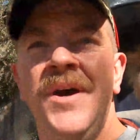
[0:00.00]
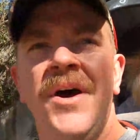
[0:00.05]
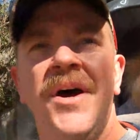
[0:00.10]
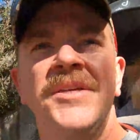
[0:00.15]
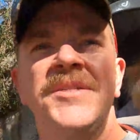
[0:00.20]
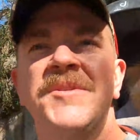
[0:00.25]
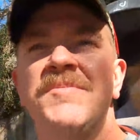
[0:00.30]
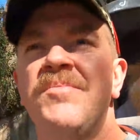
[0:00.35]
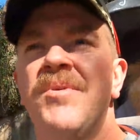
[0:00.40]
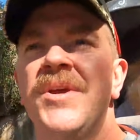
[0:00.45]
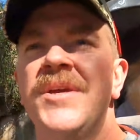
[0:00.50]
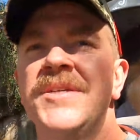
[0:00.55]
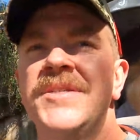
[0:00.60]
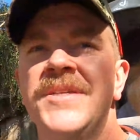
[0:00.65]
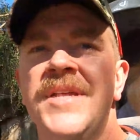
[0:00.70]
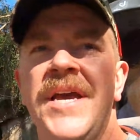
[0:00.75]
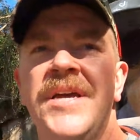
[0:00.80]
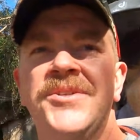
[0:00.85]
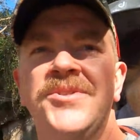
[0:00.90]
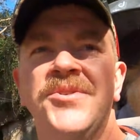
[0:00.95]
Hot
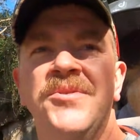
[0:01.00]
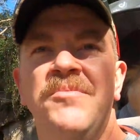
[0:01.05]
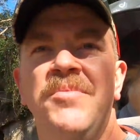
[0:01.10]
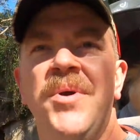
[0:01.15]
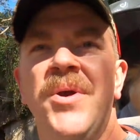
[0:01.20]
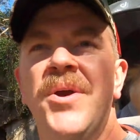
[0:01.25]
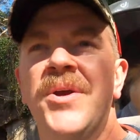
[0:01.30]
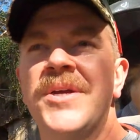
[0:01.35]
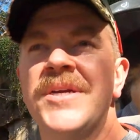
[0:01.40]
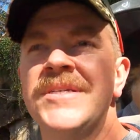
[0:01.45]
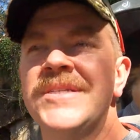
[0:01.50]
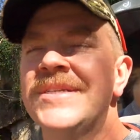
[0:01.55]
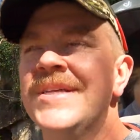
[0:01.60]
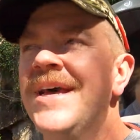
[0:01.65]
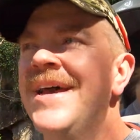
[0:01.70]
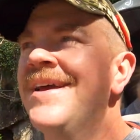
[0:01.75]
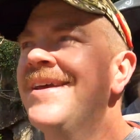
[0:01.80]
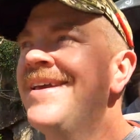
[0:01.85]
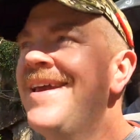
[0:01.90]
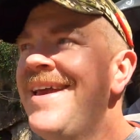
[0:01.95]
Springs National Park
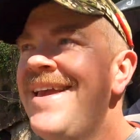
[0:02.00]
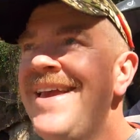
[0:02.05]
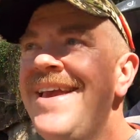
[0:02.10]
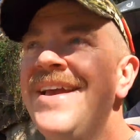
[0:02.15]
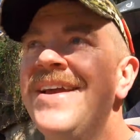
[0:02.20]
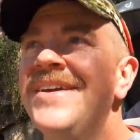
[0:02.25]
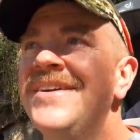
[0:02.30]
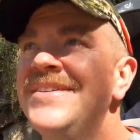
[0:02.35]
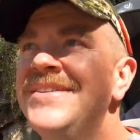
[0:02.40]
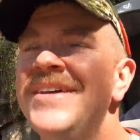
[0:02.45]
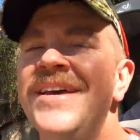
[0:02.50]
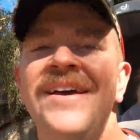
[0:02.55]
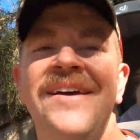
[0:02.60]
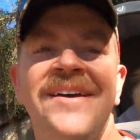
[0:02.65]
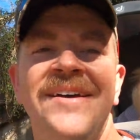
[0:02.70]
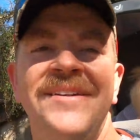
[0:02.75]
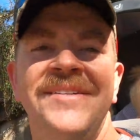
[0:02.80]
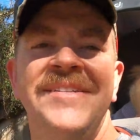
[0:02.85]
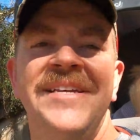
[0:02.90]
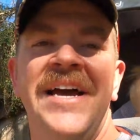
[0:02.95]
is like, and
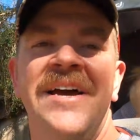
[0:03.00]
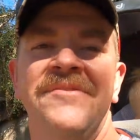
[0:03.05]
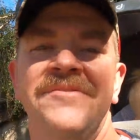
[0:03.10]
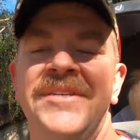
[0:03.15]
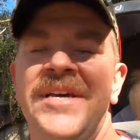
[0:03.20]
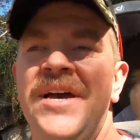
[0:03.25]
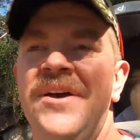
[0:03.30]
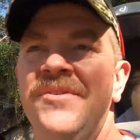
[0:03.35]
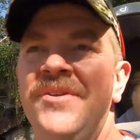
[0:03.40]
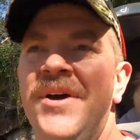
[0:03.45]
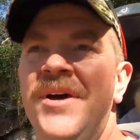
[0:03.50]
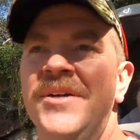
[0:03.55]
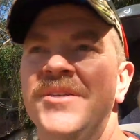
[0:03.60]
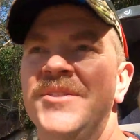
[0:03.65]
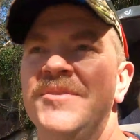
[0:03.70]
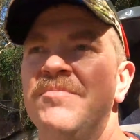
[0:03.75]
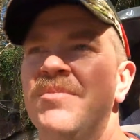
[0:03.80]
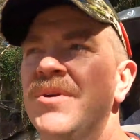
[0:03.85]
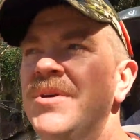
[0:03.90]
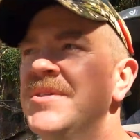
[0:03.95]
downtown
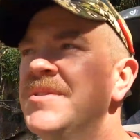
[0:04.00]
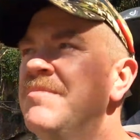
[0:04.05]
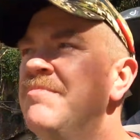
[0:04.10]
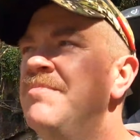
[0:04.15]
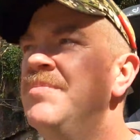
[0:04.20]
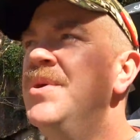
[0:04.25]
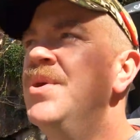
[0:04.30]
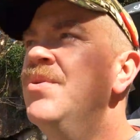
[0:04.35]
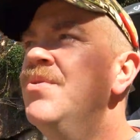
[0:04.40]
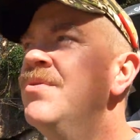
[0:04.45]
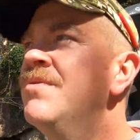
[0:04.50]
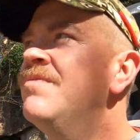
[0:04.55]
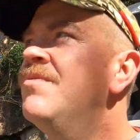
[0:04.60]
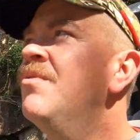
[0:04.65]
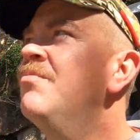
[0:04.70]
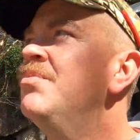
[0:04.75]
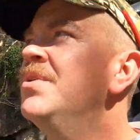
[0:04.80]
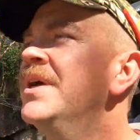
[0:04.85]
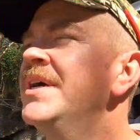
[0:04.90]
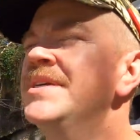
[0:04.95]
Hot Springs.
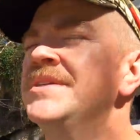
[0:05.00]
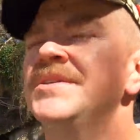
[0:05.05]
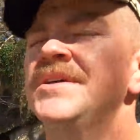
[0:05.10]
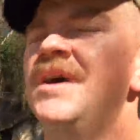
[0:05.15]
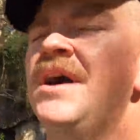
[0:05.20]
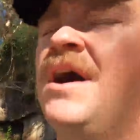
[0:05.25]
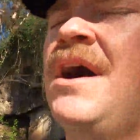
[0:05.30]
Beautiful place,